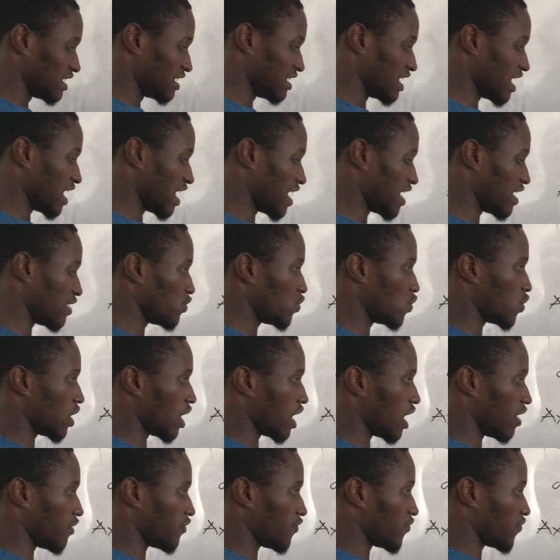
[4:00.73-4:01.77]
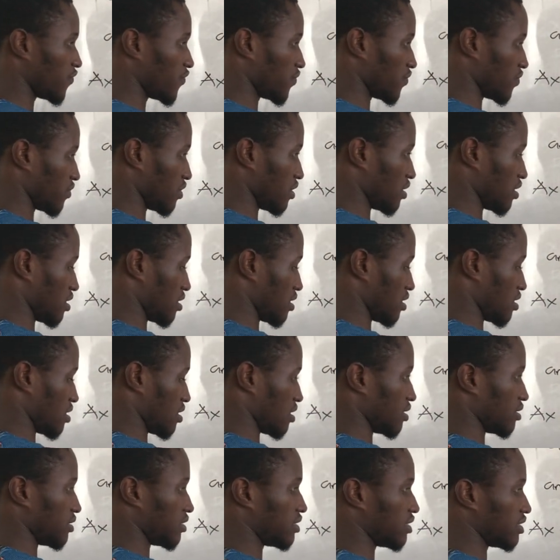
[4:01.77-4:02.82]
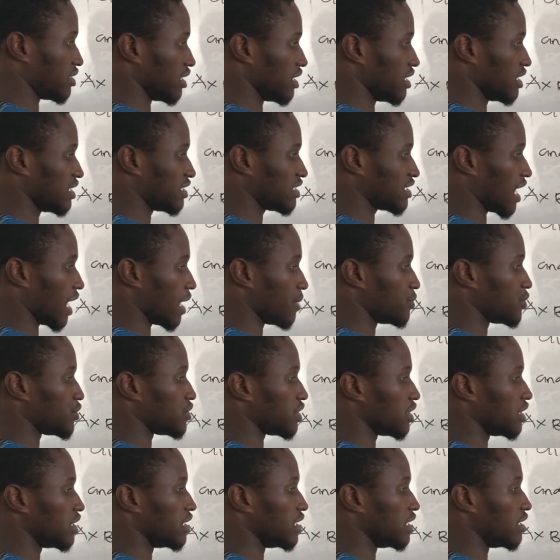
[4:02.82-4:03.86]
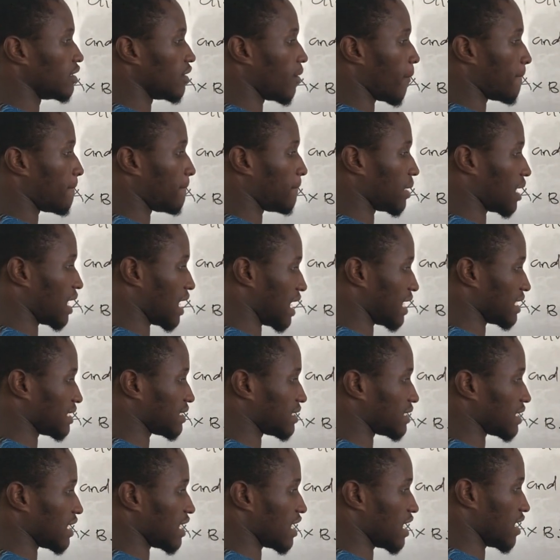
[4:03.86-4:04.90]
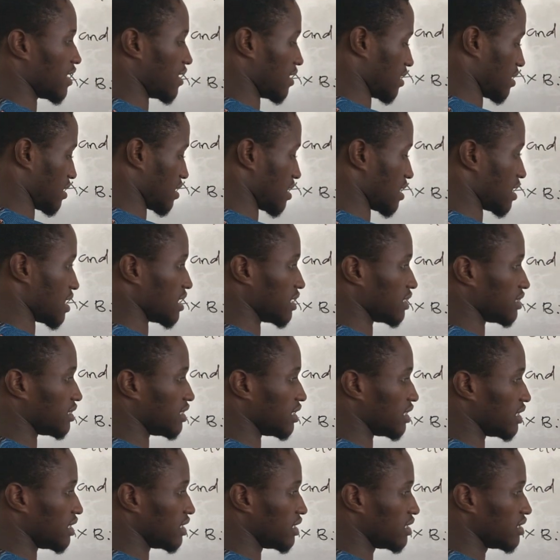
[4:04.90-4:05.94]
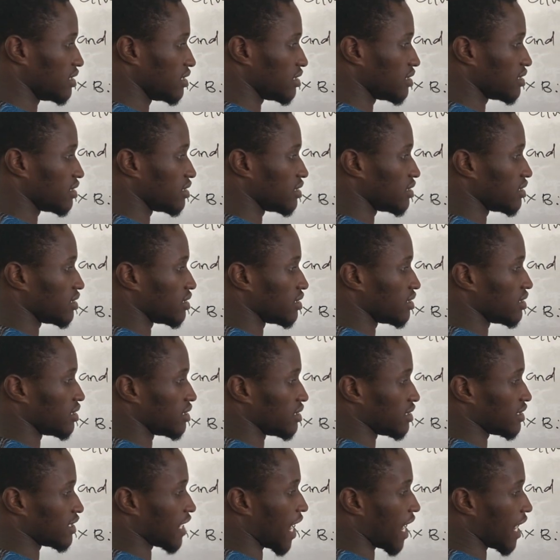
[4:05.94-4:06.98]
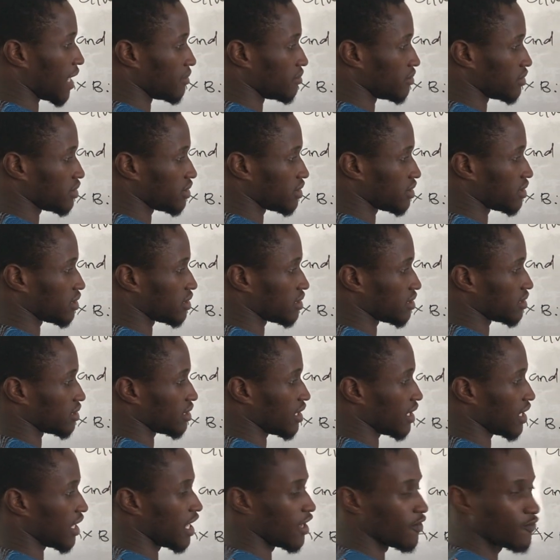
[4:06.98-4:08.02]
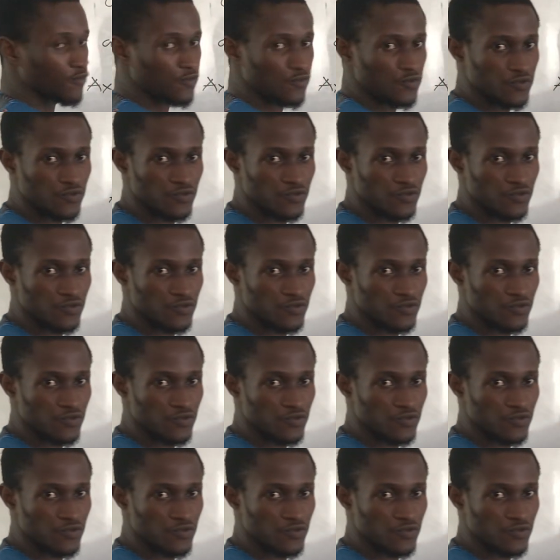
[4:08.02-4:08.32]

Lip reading: Then you have C times E plus D times F.